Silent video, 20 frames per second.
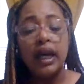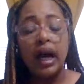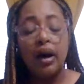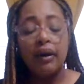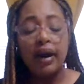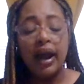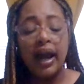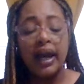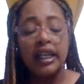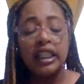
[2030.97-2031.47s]

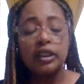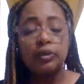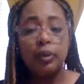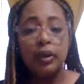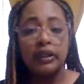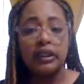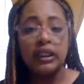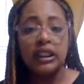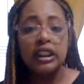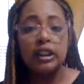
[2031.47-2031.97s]
Okay, this
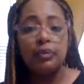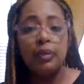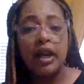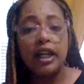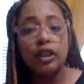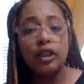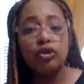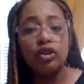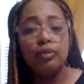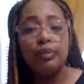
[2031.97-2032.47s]
person
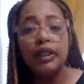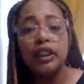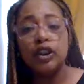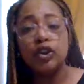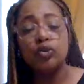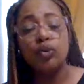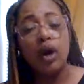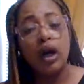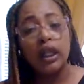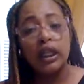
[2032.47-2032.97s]
expect you to be
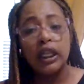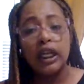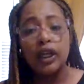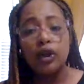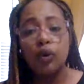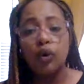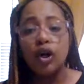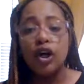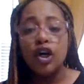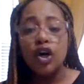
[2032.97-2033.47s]
struggling
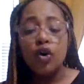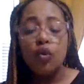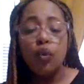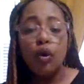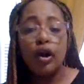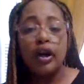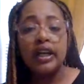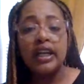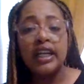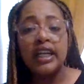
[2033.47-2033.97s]
or
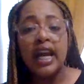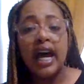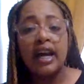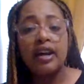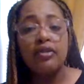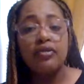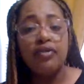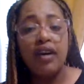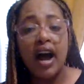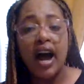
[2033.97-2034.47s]
working a nine
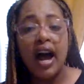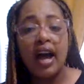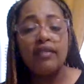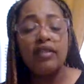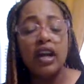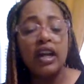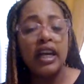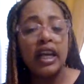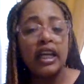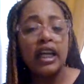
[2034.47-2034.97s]
to five,
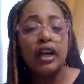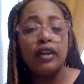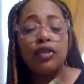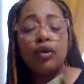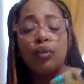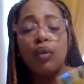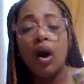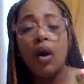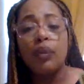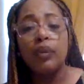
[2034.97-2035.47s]
and ain't
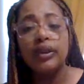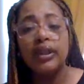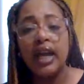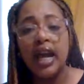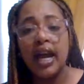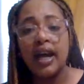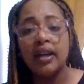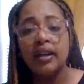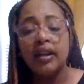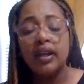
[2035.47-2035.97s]
nothing wrong with
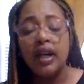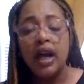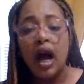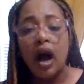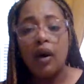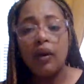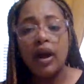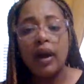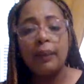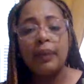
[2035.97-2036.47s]
that.
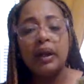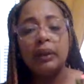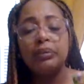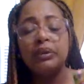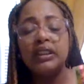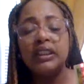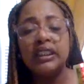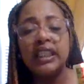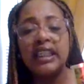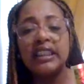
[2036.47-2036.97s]
Okay, but I'm
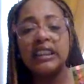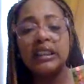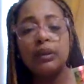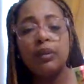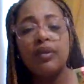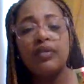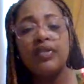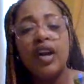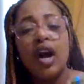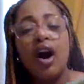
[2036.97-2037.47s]
just saying some
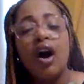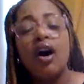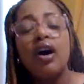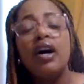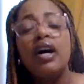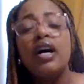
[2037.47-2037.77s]
of y'all,